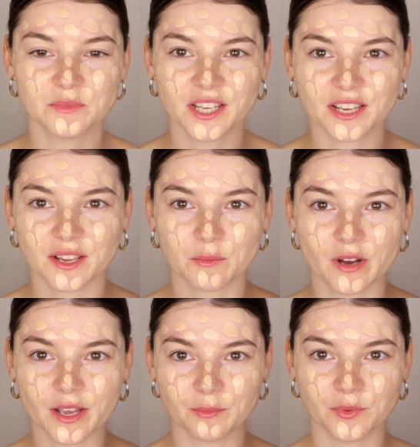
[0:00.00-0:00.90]
taking
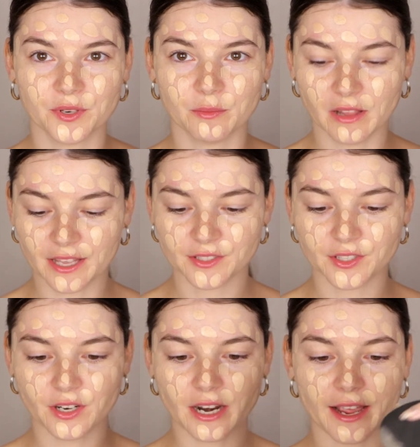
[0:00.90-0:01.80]
my beauty
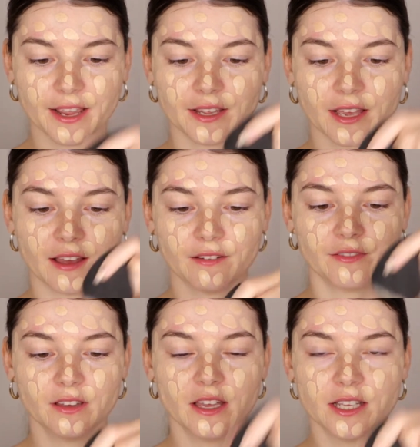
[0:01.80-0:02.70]
blender. I have
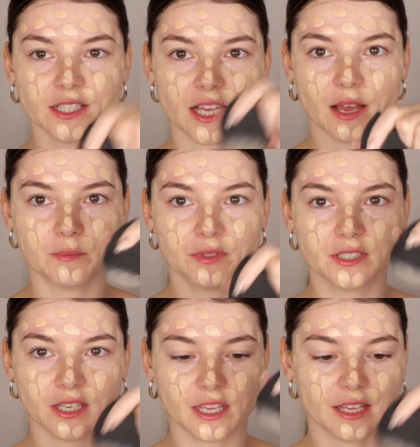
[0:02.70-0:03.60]

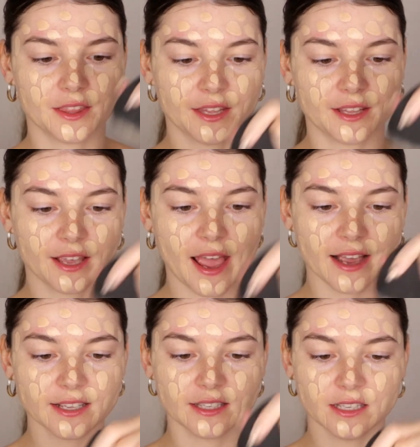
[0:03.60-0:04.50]
tapped in the
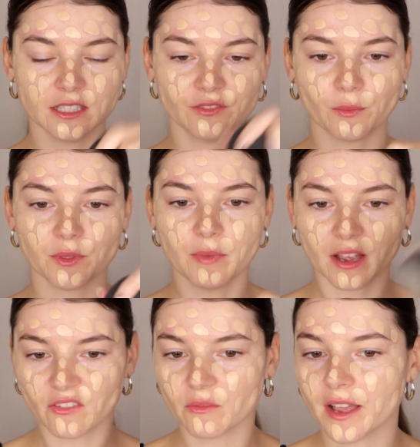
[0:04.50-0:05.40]
excess from the
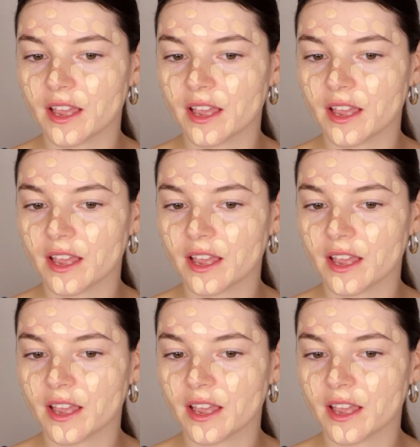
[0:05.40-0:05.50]
back of my